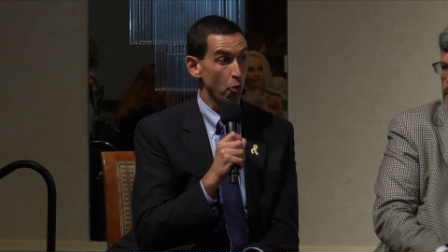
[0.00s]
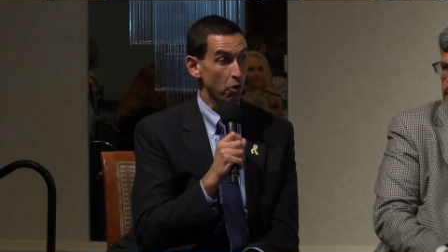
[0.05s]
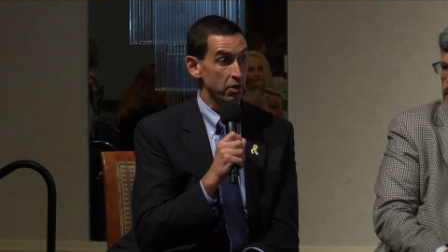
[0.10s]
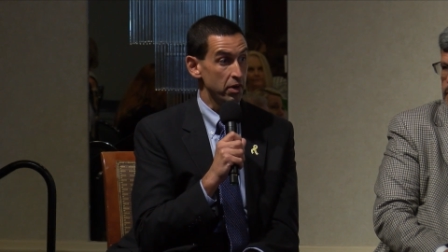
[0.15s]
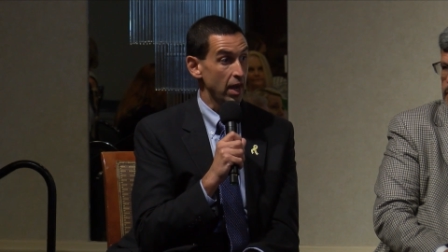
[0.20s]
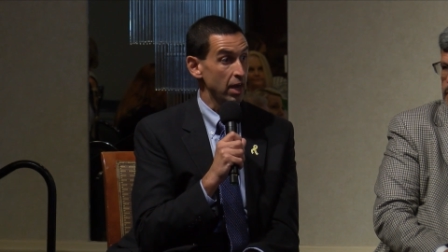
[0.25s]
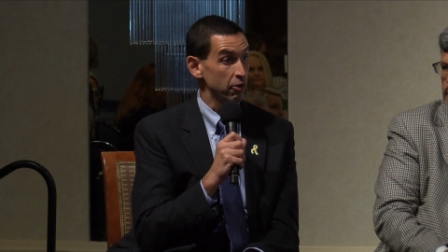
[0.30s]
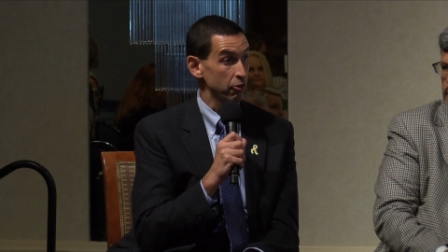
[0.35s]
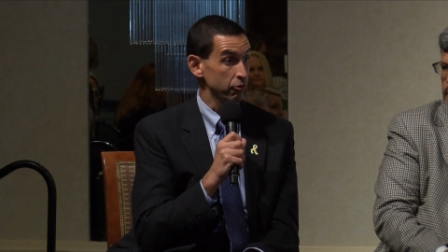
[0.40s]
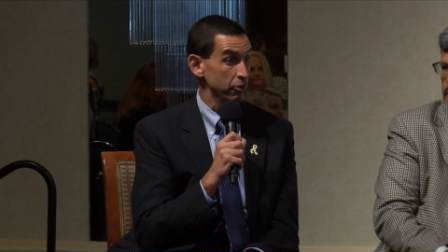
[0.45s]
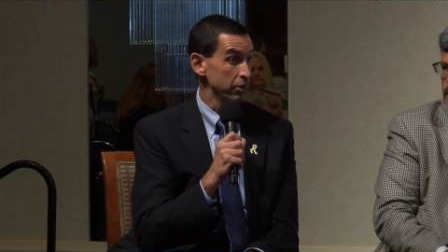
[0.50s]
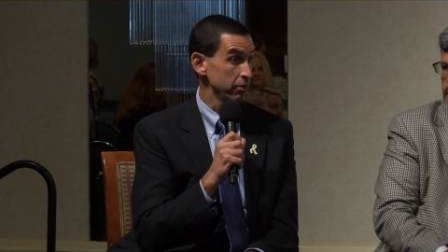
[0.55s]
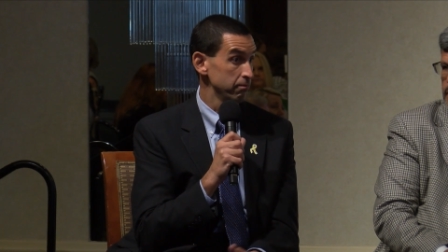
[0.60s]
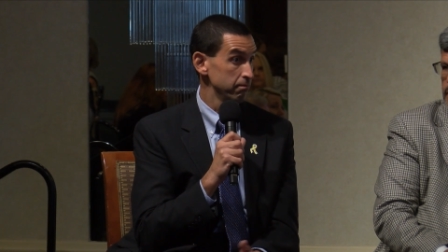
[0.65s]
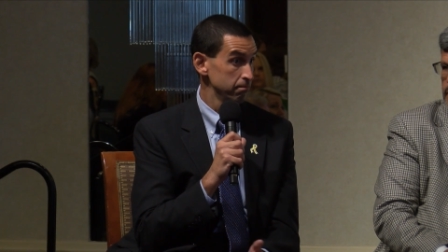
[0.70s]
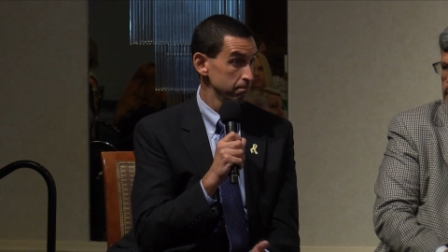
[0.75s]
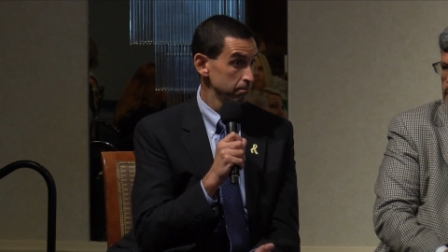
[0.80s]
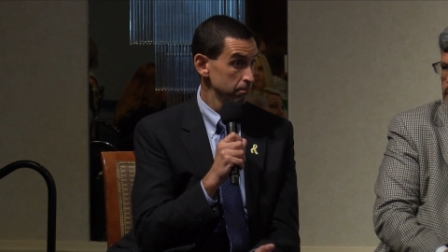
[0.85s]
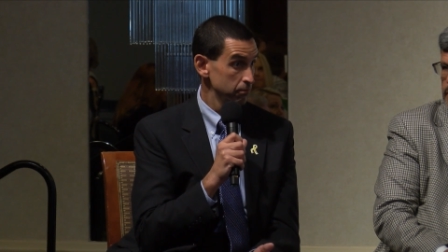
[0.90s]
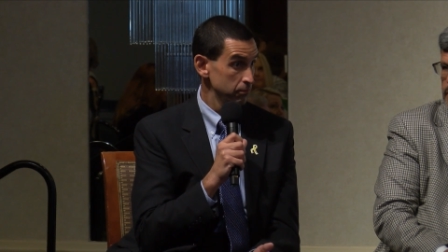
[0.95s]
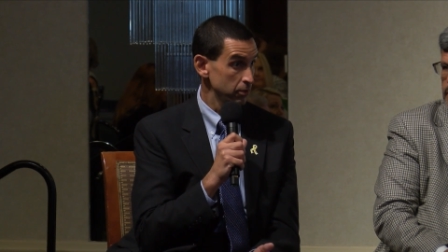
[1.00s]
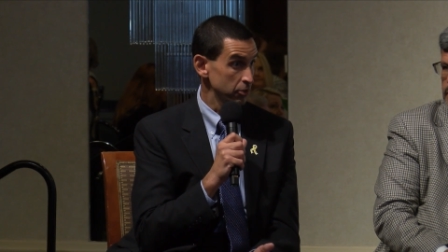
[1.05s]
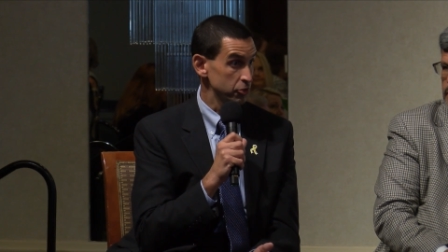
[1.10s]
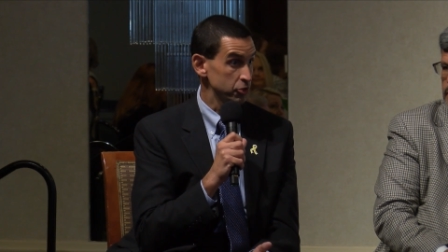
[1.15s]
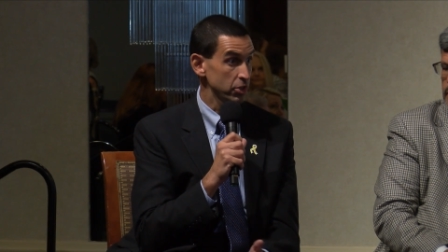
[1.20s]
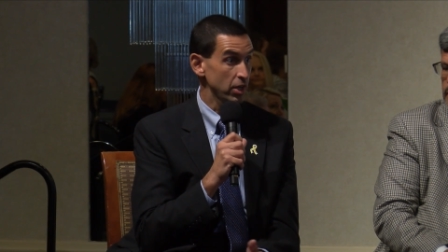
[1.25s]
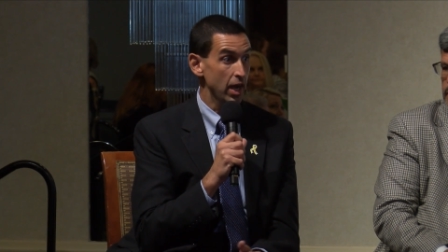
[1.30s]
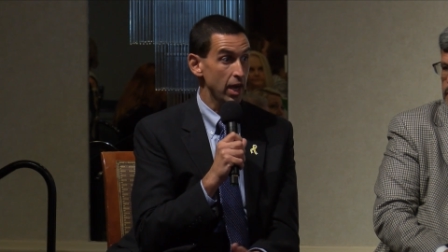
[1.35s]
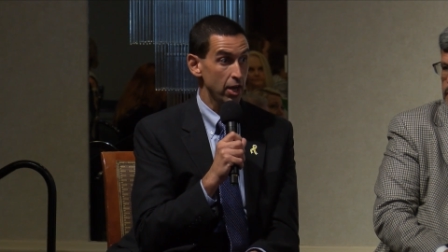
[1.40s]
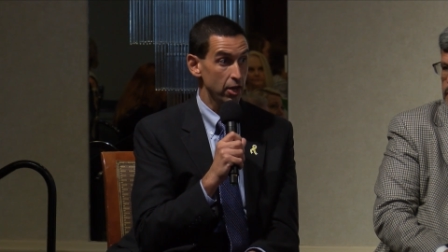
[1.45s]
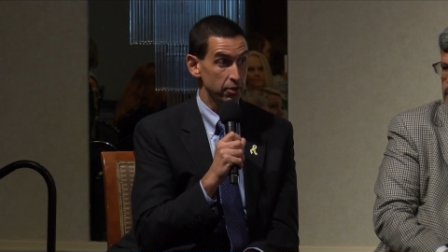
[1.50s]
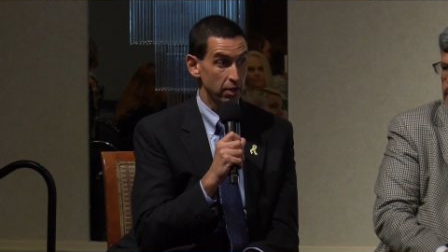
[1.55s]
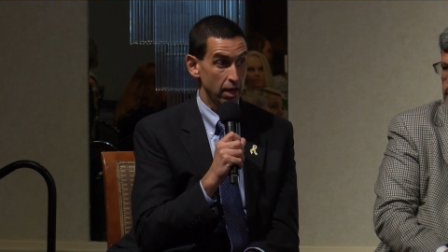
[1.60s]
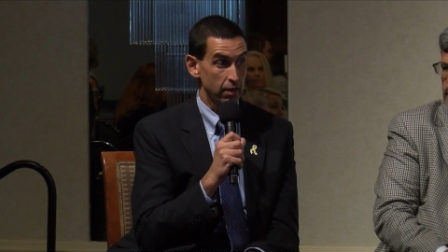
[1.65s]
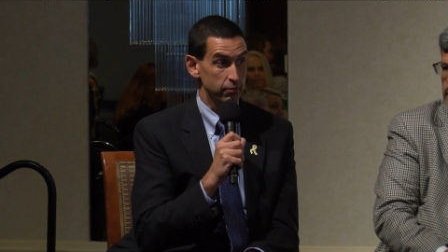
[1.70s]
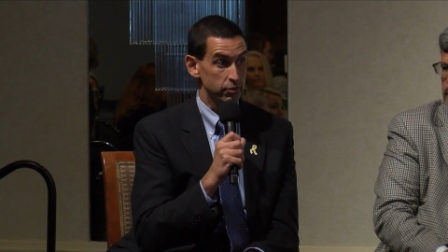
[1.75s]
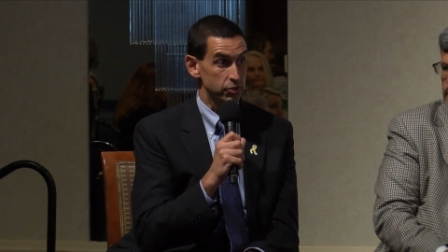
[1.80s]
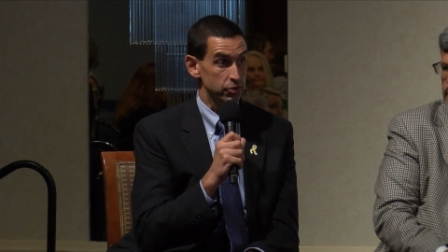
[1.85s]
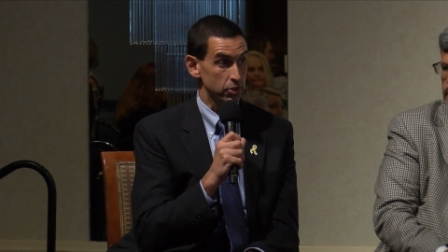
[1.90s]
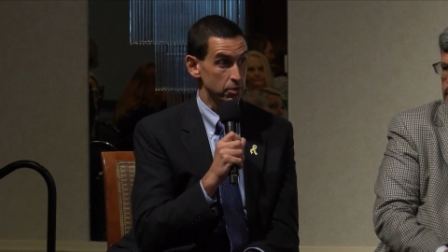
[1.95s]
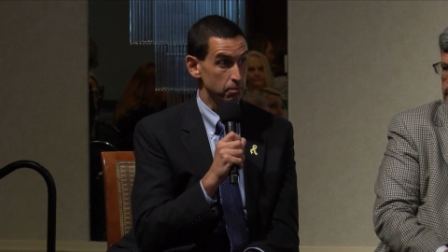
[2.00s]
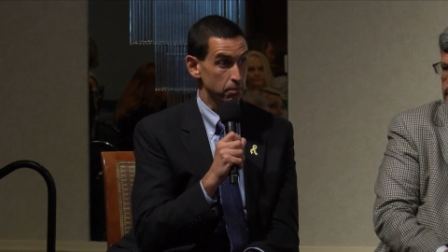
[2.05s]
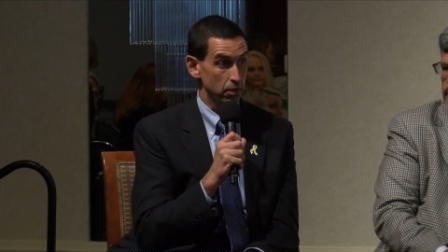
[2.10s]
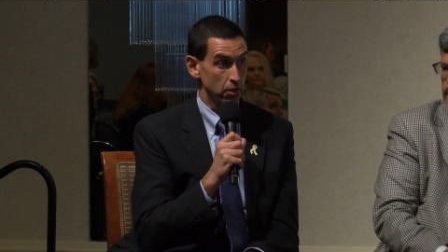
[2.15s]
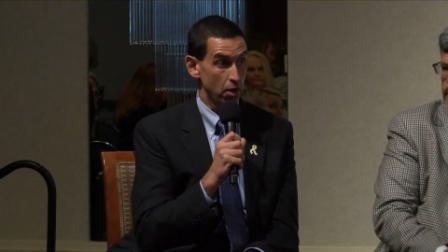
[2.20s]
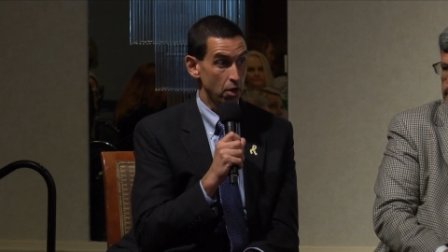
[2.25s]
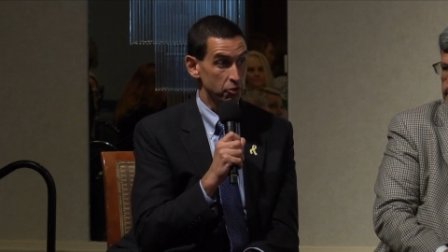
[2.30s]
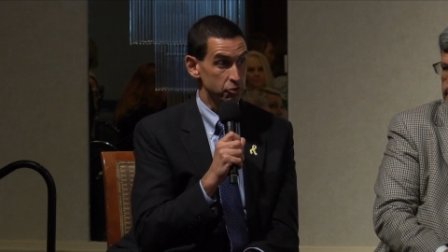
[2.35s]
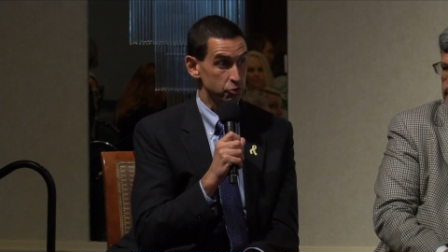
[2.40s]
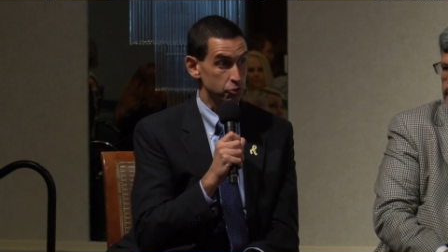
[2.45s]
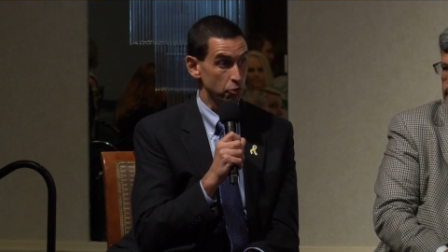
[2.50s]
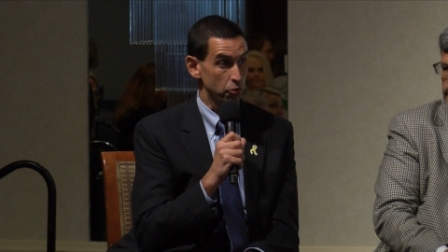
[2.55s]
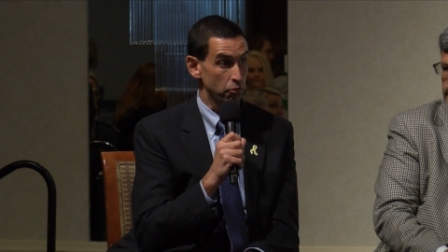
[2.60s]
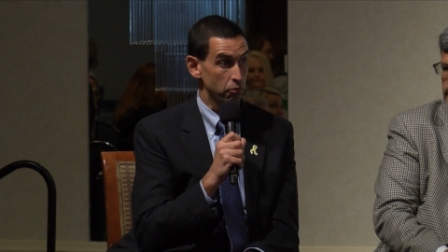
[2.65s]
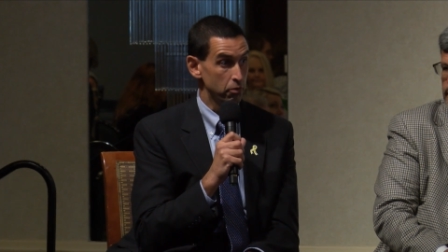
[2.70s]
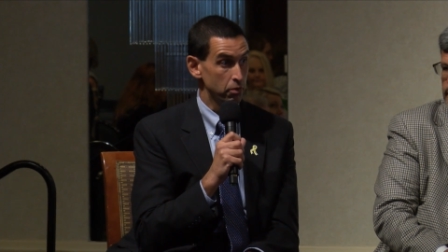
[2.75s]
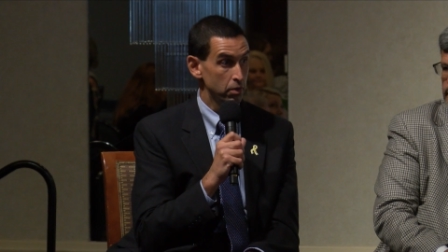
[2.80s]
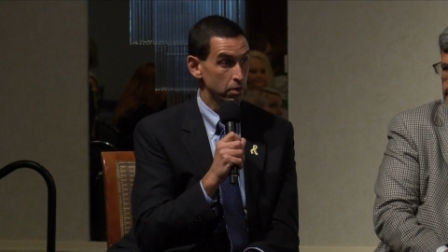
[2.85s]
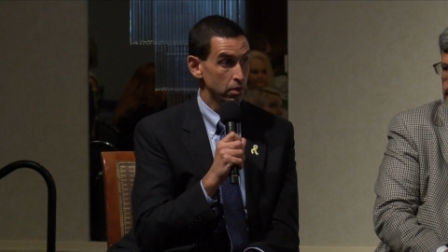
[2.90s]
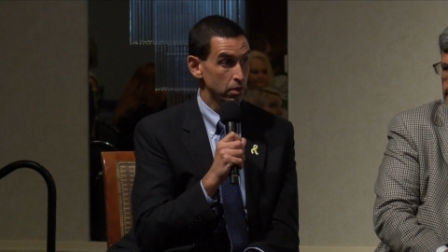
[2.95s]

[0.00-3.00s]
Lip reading: not only their child, obviously, but also